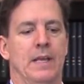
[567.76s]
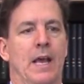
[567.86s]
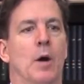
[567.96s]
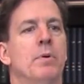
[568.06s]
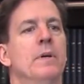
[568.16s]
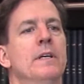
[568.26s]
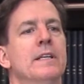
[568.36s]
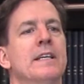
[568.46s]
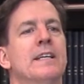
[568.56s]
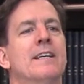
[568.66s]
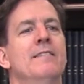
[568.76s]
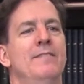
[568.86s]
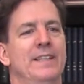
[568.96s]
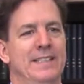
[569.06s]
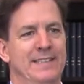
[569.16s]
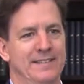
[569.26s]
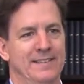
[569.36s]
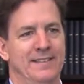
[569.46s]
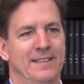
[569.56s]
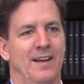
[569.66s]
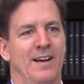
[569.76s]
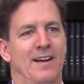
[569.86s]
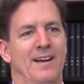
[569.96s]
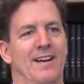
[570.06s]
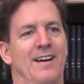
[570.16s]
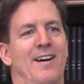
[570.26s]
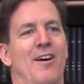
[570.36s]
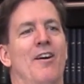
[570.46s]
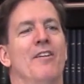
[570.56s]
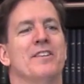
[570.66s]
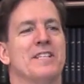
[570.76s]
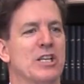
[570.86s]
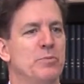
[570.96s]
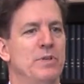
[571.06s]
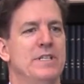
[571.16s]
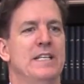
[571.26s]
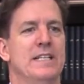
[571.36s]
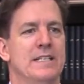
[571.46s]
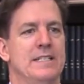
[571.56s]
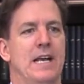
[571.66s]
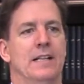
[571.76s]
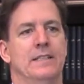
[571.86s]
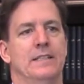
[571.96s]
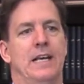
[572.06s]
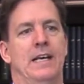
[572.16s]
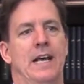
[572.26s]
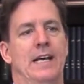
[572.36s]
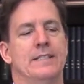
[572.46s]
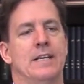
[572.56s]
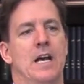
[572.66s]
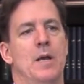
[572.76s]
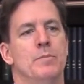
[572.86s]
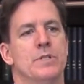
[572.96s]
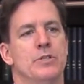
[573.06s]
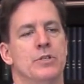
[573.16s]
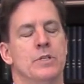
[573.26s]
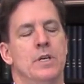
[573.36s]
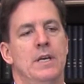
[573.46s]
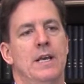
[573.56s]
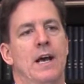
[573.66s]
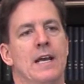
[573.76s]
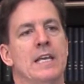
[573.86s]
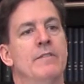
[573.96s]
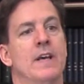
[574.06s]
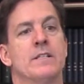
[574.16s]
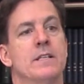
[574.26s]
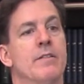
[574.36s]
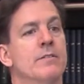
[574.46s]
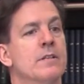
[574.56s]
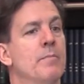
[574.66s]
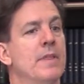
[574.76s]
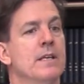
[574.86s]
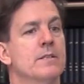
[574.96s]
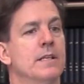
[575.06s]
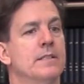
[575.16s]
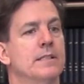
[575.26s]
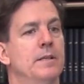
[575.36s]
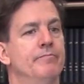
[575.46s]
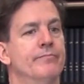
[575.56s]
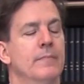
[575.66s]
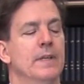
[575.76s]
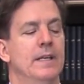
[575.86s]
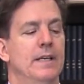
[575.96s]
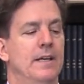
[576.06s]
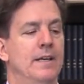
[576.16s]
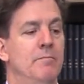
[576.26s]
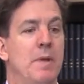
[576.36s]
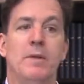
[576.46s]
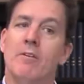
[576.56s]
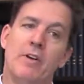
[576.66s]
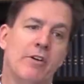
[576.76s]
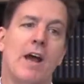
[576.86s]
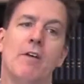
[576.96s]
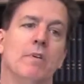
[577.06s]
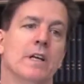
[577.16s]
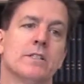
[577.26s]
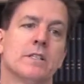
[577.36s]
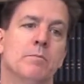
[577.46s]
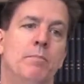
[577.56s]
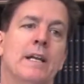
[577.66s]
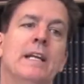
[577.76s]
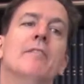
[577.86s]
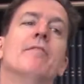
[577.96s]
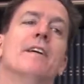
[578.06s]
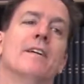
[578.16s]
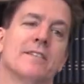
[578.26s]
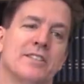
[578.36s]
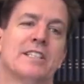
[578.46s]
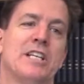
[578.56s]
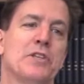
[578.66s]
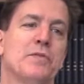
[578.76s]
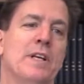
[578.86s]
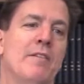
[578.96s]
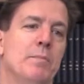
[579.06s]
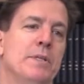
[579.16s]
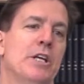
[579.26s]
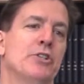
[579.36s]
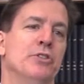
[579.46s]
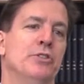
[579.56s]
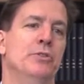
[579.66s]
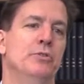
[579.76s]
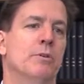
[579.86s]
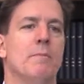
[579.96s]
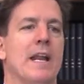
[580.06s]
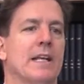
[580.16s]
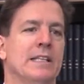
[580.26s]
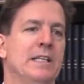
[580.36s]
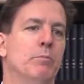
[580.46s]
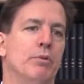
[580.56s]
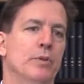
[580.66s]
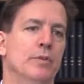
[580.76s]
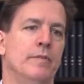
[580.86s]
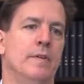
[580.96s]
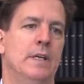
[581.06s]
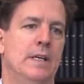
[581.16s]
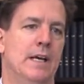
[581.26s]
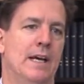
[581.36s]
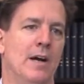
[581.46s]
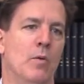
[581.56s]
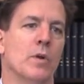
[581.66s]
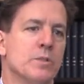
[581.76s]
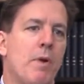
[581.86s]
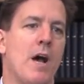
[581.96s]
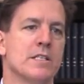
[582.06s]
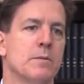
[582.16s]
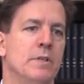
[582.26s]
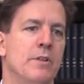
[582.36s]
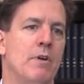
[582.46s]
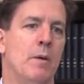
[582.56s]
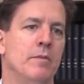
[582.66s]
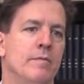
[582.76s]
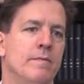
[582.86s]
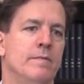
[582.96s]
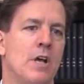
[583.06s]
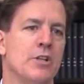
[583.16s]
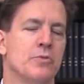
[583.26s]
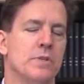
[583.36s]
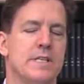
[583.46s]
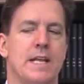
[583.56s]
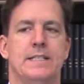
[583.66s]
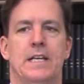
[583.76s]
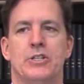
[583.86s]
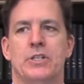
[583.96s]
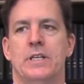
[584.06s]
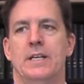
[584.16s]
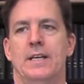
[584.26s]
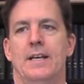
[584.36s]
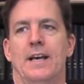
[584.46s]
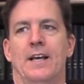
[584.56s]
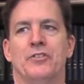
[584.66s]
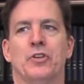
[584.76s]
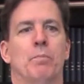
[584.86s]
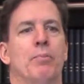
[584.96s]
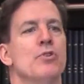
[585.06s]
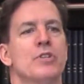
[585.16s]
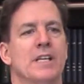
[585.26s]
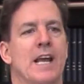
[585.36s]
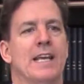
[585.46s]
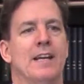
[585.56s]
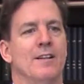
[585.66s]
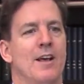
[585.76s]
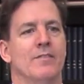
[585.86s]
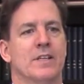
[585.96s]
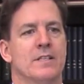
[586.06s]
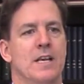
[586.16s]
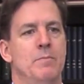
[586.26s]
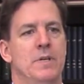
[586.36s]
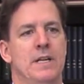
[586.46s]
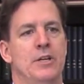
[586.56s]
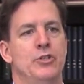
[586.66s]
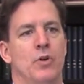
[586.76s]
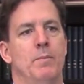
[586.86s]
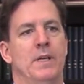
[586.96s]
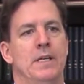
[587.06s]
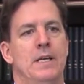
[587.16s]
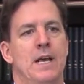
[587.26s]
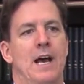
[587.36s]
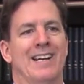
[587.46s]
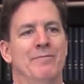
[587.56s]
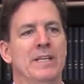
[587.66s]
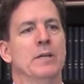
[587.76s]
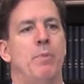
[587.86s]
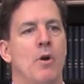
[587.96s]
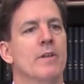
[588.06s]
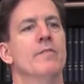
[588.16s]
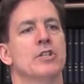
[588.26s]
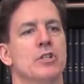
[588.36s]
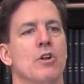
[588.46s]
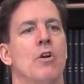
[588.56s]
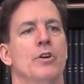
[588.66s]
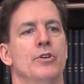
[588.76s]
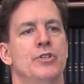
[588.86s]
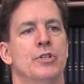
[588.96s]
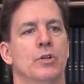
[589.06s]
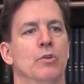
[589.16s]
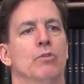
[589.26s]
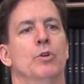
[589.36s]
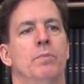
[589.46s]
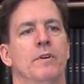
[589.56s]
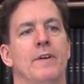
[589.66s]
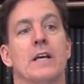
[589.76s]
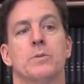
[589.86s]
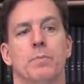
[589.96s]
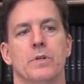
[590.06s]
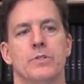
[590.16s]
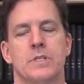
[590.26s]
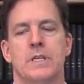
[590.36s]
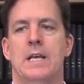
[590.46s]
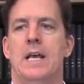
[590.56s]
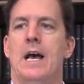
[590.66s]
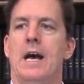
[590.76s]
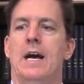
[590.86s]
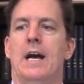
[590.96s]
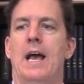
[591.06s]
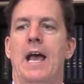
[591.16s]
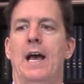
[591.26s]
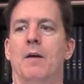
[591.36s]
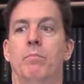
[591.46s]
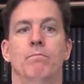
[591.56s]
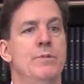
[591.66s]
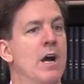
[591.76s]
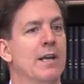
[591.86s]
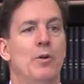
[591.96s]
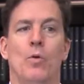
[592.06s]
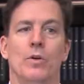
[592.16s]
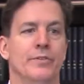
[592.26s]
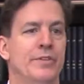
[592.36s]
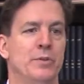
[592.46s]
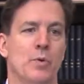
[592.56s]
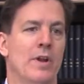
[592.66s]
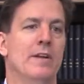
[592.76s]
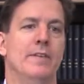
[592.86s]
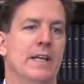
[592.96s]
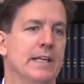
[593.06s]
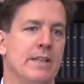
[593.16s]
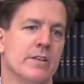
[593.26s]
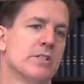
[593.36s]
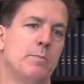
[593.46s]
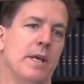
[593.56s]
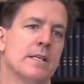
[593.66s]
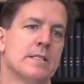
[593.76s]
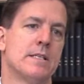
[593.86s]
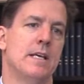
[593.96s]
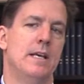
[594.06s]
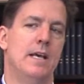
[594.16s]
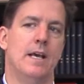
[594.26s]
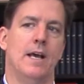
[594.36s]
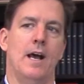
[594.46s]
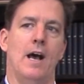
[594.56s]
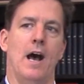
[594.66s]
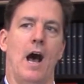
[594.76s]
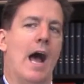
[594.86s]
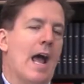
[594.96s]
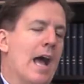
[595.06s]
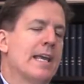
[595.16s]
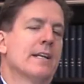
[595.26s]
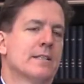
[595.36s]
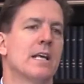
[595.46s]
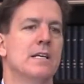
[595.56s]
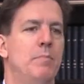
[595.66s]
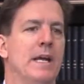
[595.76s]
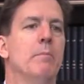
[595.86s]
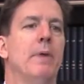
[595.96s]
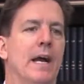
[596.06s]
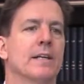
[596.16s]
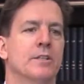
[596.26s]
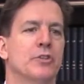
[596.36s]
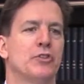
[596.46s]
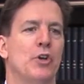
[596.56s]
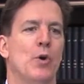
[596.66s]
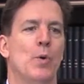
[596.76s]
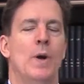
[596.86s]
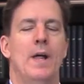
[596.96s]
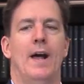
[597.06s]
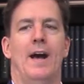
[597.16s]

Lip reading: help convene all this expertise and talent at times, and to invest in some things that maybe are very high risk, but if they're successful, have the potential to dramatically improve what's possible in the realm of non-sewered sanitation. So personally, I get a lot of excitement and enjoyment out of being a part of this large group of experts, young and old, who are innovating in this space. I get excited by impact. So